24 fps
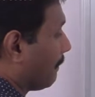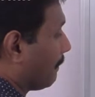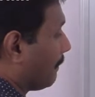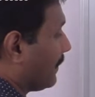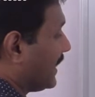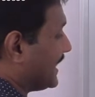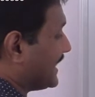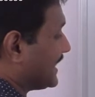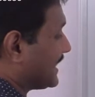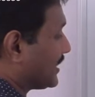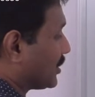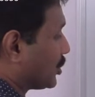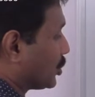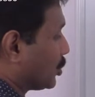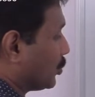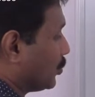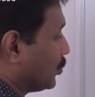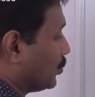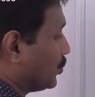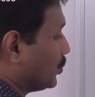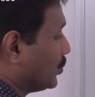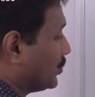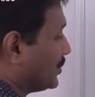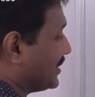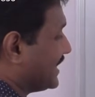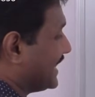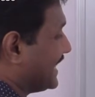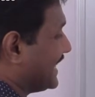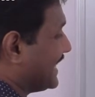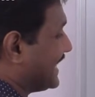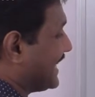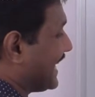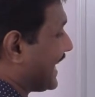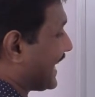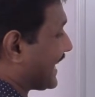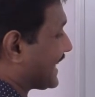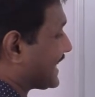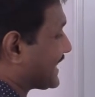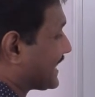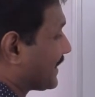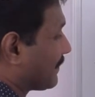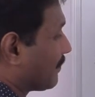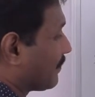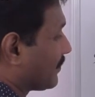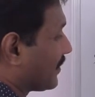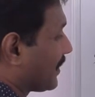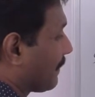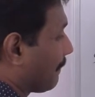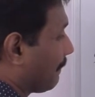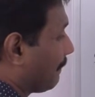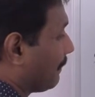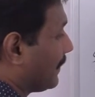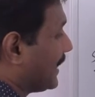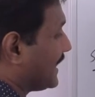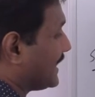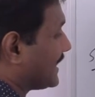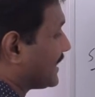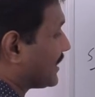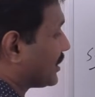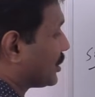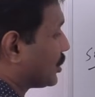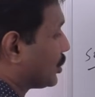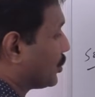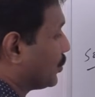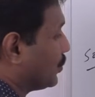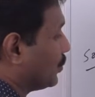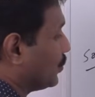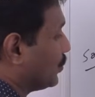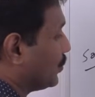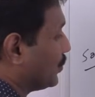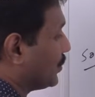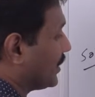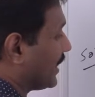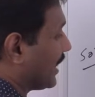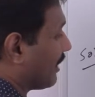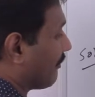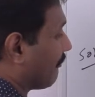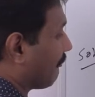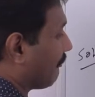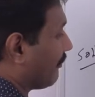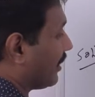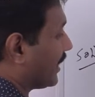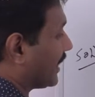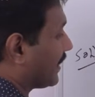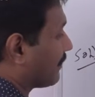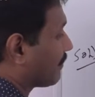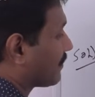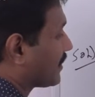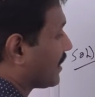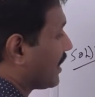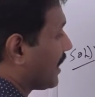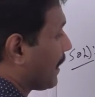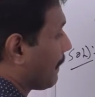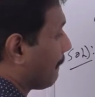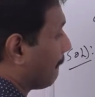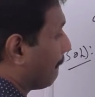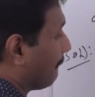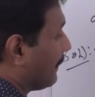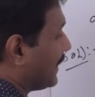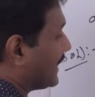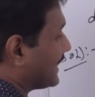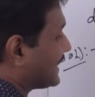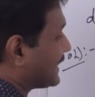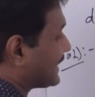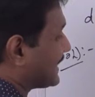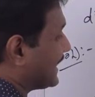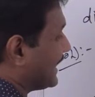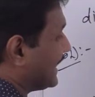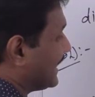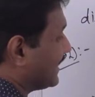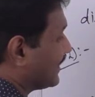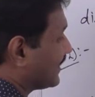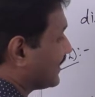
plus 2gx plus 2fy plus c